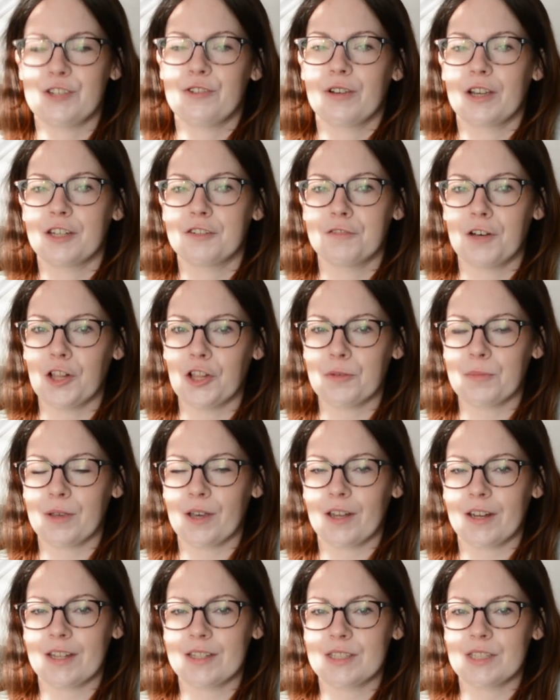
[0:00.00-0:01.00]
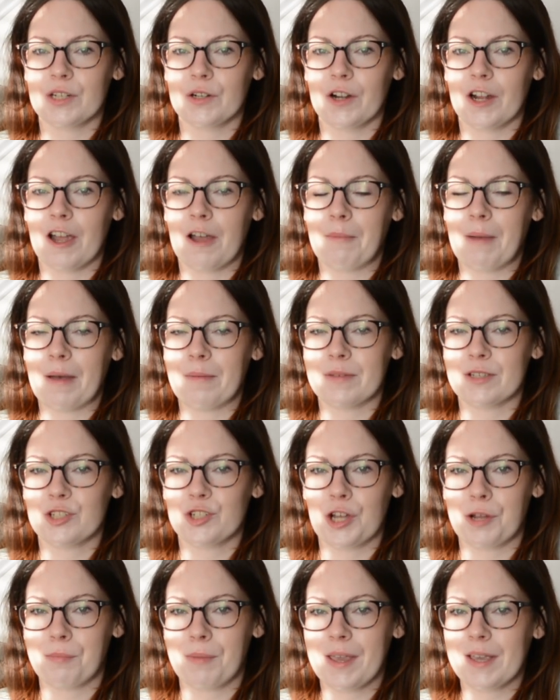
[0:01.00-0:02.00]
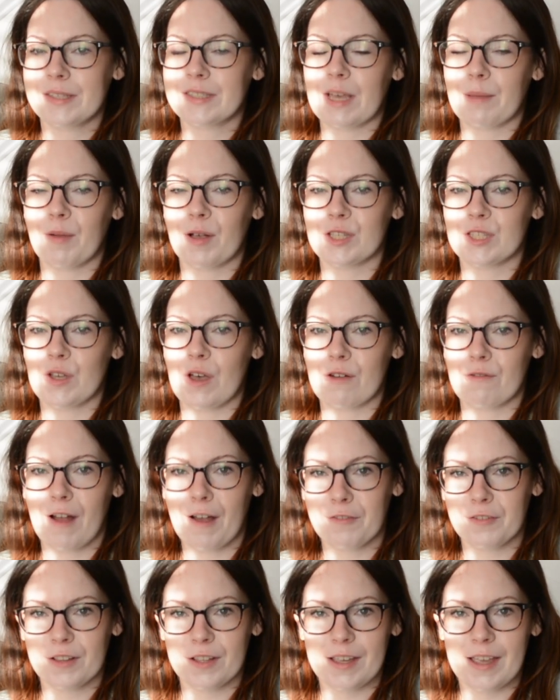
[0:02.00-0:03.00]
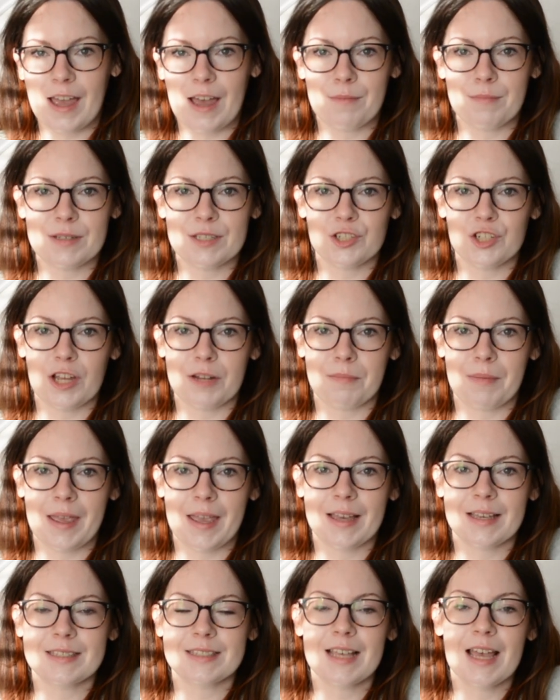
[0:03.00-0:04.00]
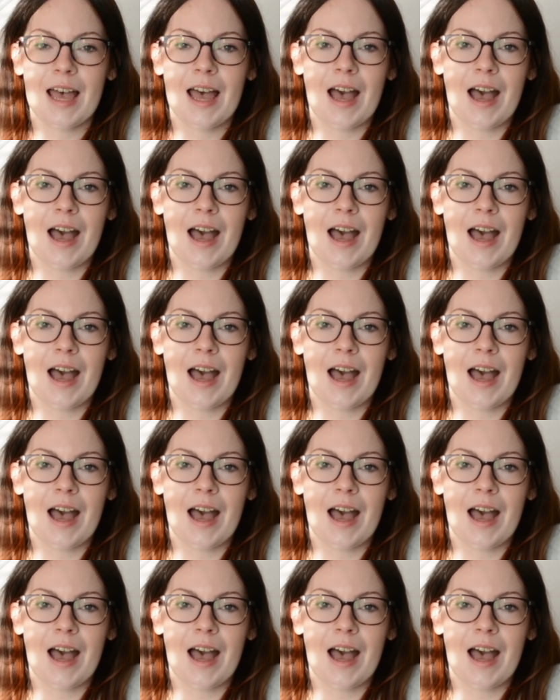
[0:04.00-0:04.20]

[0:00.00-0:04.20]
You can follow me on Instagram at MsMakes. I'm also on Ravelry at MsMakes,